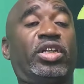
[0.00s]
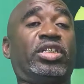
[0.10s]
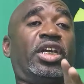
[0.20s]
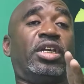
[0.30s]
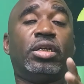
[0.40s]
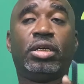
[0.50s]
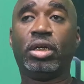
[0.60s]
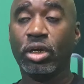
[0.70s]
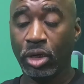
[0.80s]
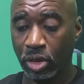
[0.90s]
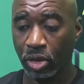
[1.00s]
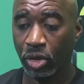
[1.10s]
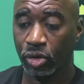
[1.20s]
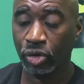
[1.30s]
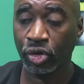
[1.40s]
I'm finna tell you
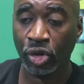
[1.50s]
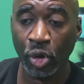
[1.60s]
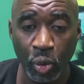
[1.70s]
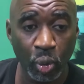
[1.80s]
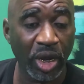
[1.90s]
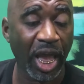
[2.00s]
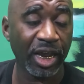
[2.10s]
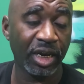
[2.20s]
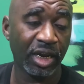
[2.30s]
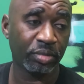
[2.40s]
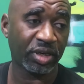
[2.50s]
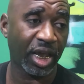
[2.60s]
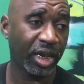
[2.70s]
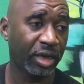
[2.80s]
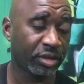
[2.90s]
two
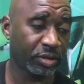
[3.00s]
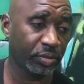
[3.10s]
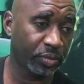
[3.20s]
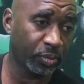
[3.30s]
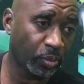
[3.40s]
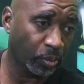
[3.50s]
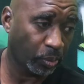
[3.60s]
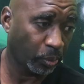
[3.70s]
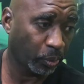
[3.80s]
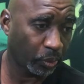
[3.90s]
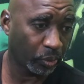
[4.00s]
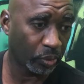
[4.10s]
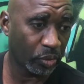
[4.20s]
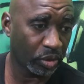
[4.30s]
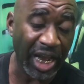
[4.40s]
goddamn things.
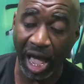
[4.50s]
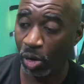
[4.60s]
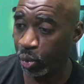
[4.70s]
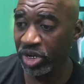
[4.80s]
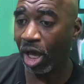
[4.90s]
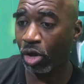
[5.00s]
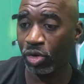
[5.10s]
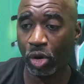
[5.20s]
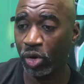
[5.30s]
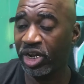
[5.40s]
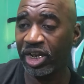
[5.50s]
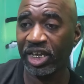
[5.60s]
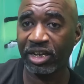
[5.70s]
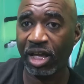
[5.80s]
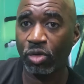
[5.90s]
Now, we all know he
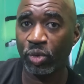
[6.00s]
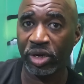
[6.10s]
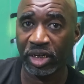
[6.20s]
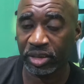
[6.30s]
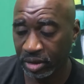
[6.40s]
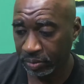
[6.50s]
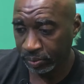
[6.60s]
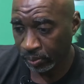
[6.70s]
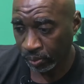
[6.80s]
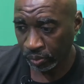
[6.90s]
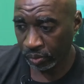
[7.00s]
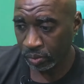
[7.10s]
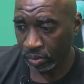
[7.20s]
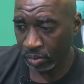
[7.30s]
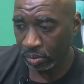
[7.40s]
didn't get caught with nothing.
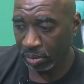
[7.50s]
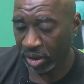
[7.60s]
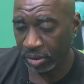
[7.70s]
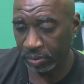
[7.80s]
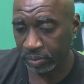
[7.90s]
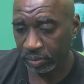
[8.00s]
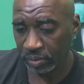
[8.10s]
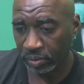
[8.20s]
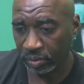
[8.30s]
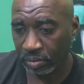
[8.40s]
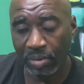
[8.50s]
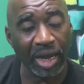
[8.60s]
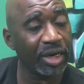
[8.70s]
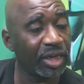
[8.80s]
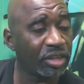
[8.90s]
But
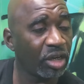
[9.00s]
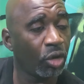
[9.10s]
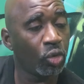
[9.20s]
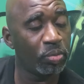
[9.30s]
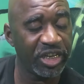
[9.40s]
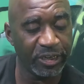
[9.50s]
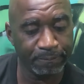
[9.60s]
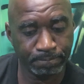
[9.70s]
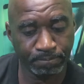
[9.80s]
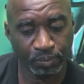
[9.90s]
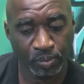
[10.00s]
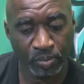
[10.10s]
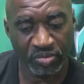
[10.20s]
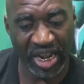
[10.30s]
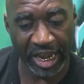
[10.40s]
my nigga told me
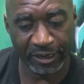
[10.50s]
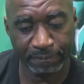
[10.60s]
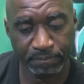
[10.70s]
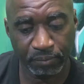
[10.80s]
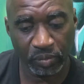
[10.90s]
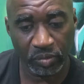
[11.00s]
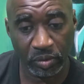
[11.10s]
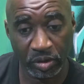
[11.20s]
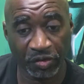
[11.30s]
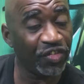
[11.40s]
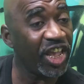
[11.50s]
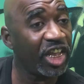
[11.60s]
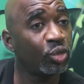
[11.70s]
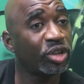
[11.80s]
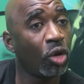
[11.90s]
that the
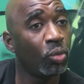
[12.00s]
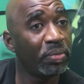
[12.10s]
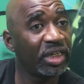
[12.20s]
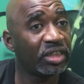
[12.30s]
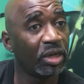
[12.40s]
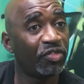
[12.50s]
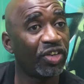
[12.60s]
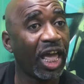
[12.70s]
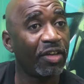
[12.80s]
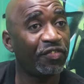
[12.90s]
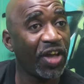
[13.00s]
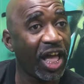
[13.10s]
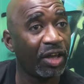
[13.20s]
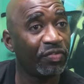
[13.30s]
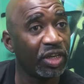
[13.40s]
feds was on me still for like
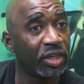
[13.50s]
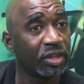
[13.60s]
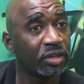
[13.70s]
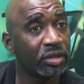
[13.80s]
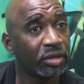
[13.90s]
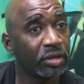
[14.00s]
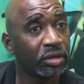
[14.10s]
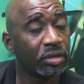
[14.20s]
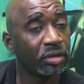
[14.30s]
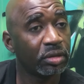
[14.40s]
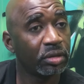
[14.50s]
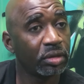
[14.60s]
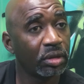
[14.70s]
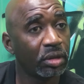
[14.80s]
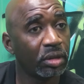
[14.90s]
five years.
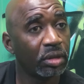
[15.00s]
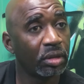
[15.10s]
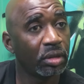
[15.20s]
Makes sense.